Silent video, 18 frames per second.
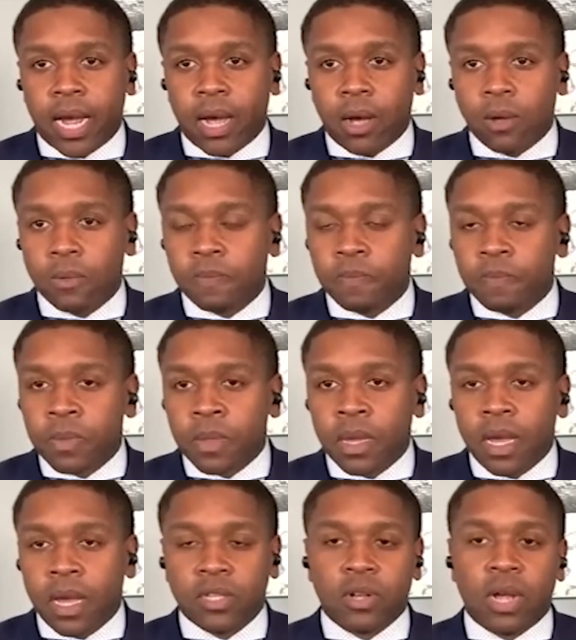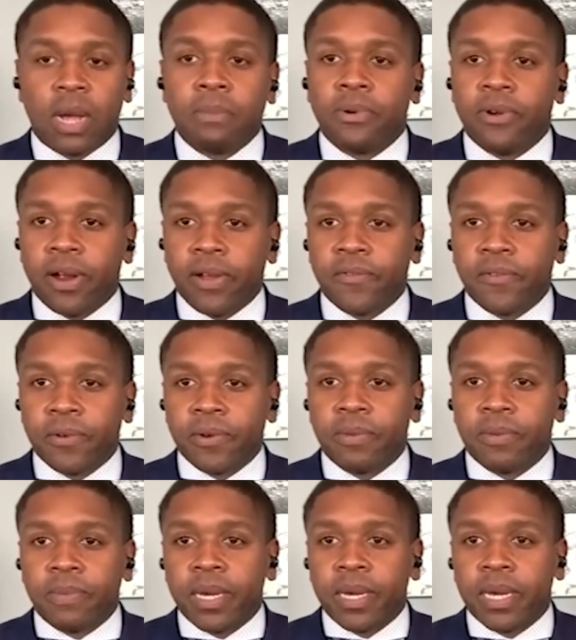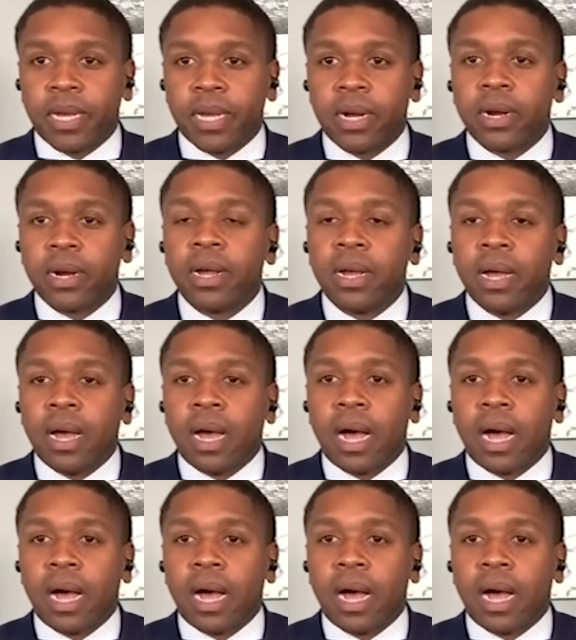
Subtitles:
count. And so I'm grateful to be here.